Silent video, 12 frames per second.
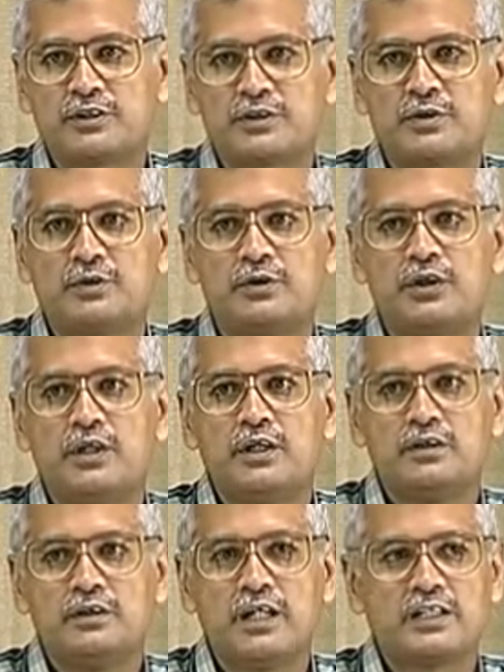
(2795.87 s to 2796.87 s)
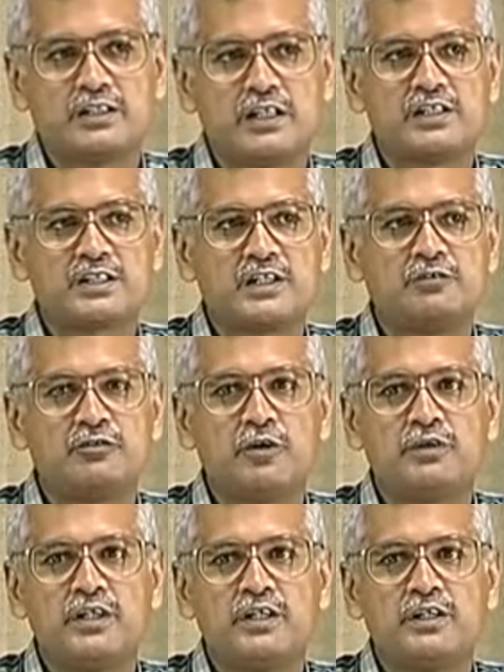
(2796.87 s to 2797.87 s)
So that itself will
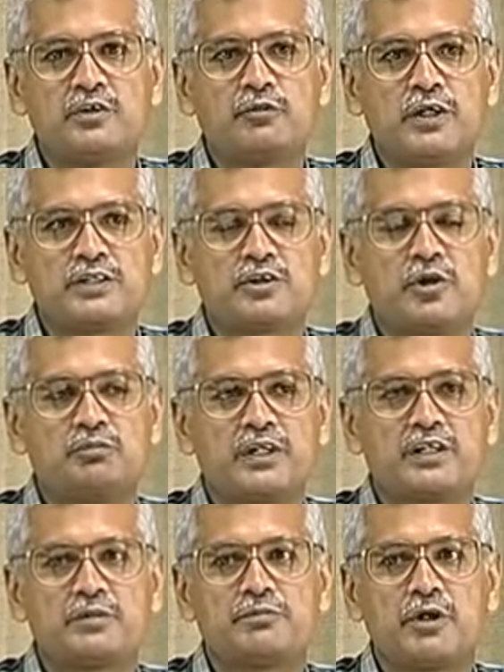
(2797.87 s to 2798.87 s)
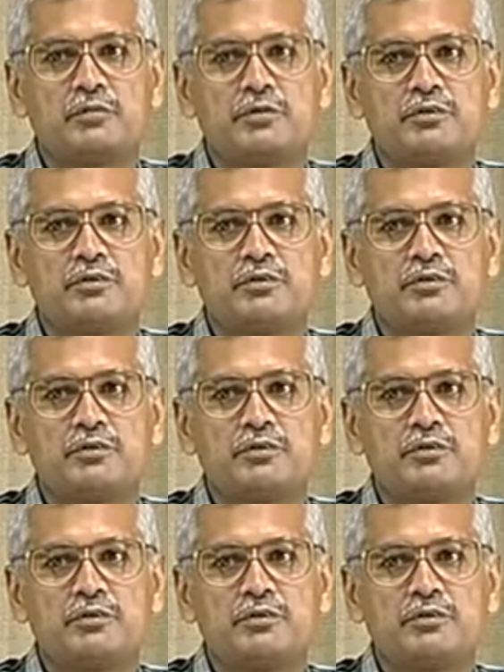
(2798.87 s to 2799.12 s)
be quite a complicated problem,